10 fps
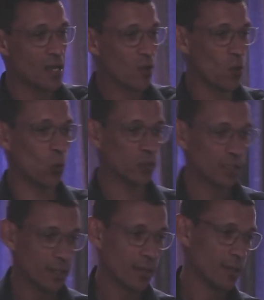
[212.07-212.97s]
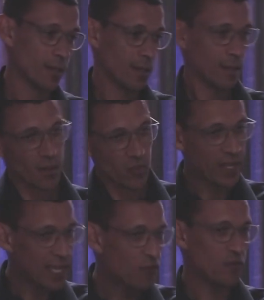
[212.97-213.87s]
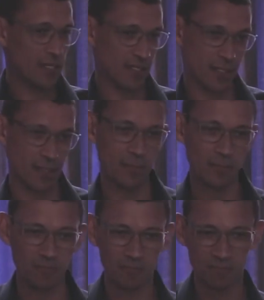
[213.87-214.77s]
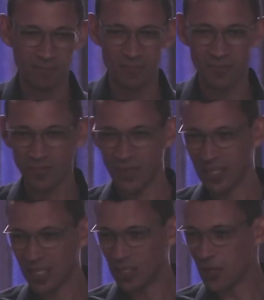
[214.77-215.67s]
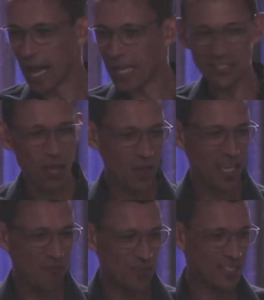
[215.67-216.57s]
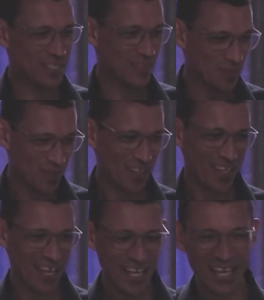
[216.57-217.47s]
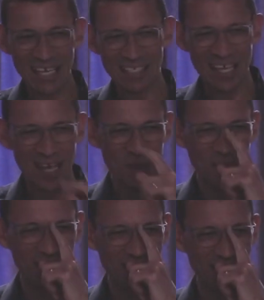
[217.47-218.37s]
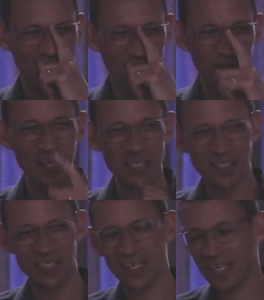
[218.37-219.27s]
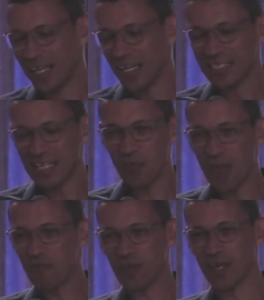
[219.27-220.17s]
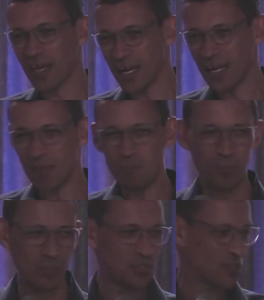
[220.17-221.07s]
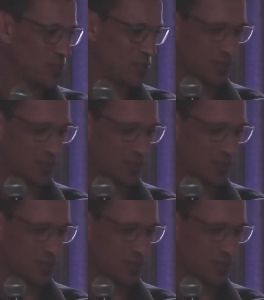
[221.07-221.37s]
called the Kiffness. You guys know the Kiffness? Okay, so the, the Kiffness... South African, and he puts